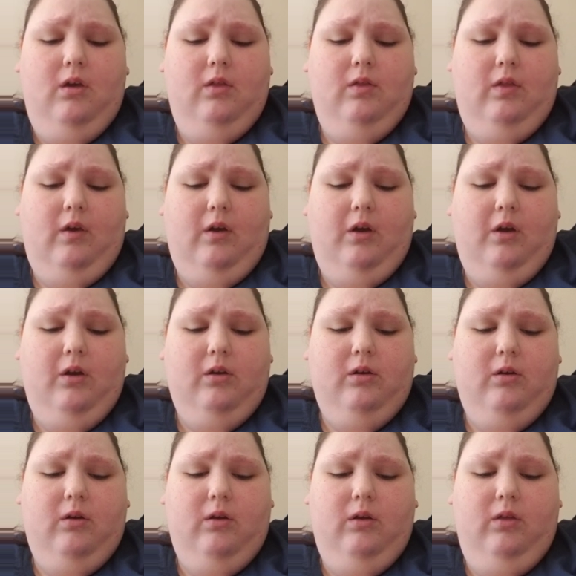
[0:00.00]
There are
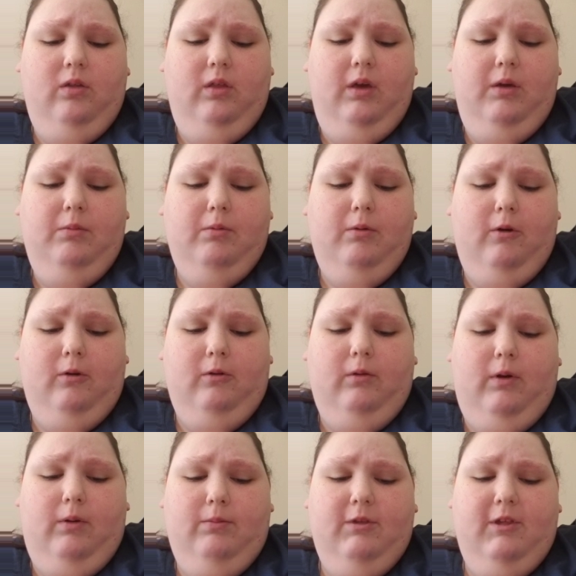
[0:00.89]
currently
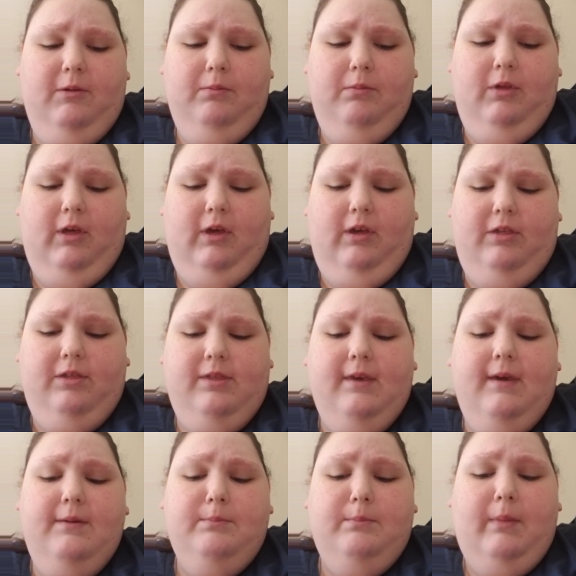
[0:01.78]
programs in place
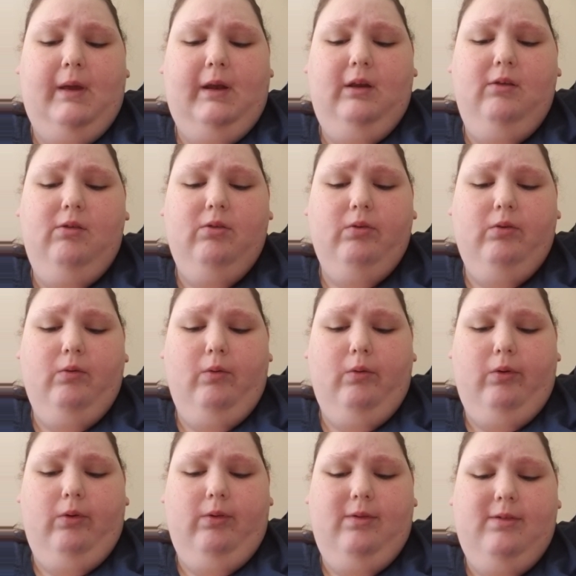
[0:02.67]
in many
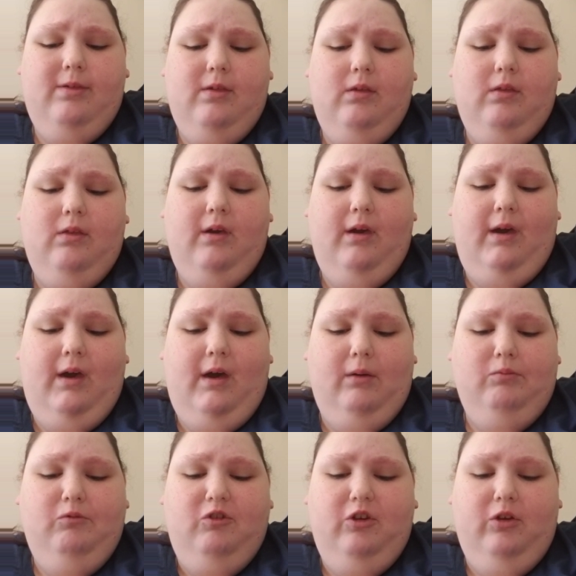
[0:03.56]
schools to
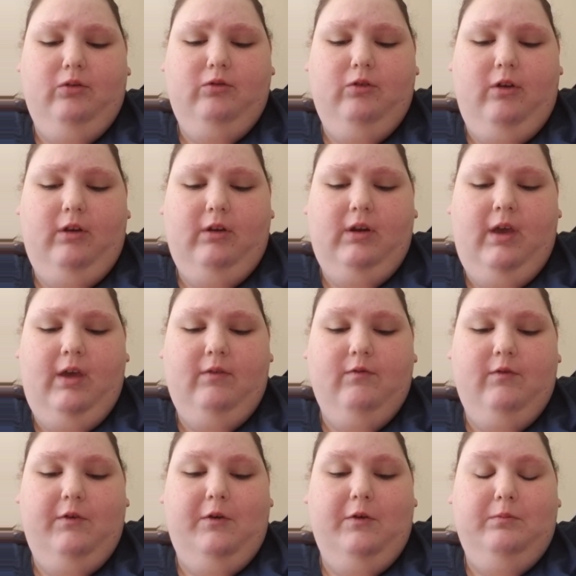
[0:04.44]
help children
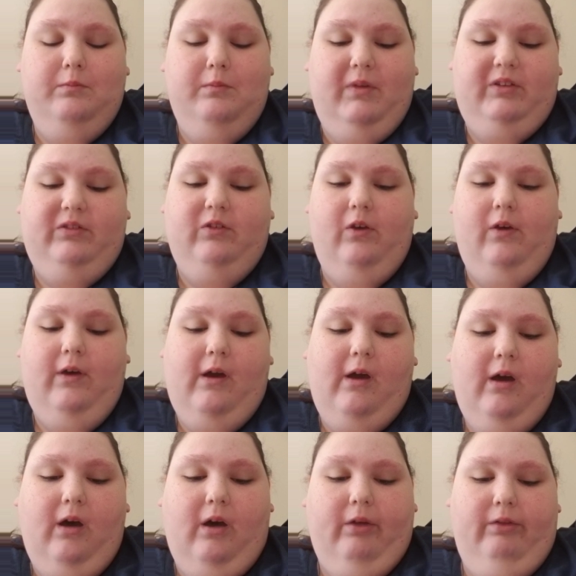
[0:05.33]
have good mental
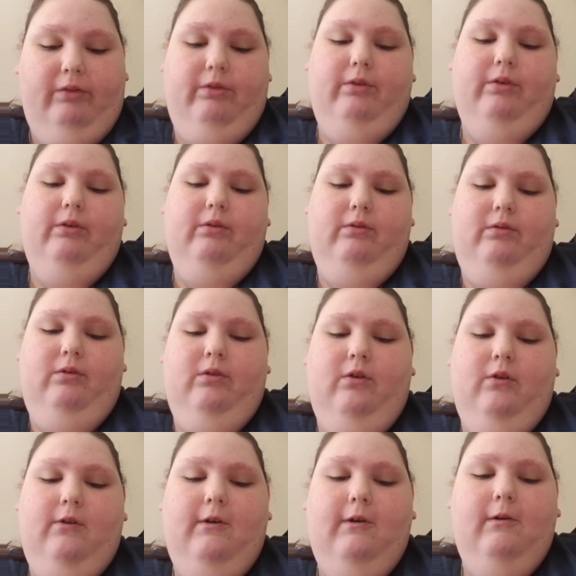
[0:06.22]
health.
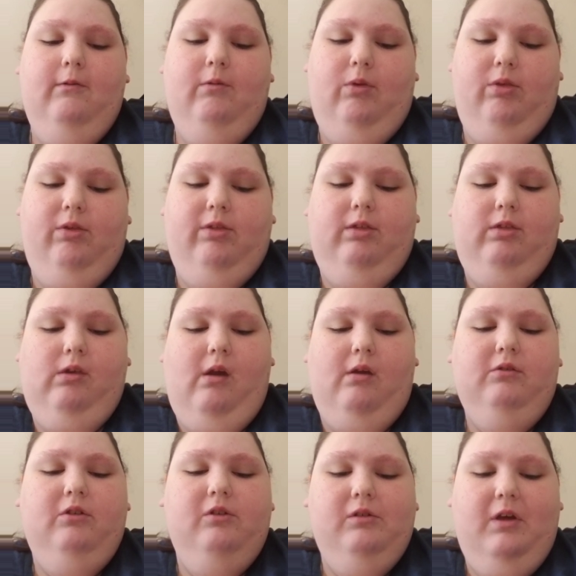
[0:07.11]
With
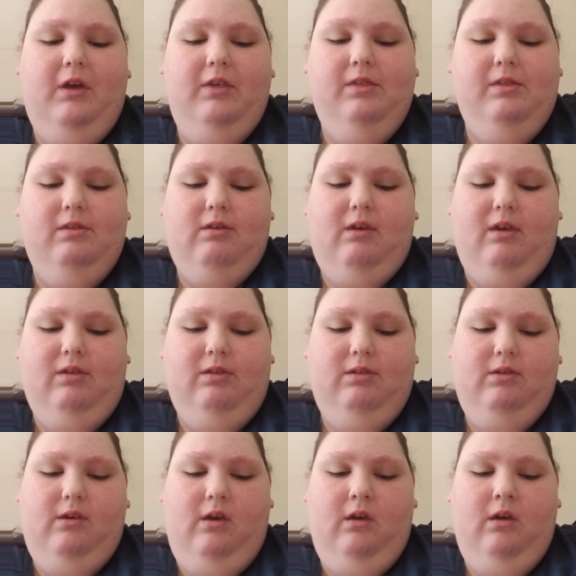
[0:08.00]
standardized
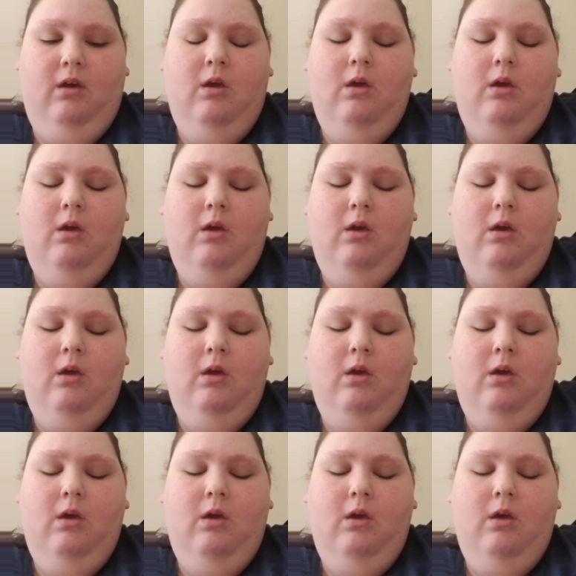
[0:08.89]
testing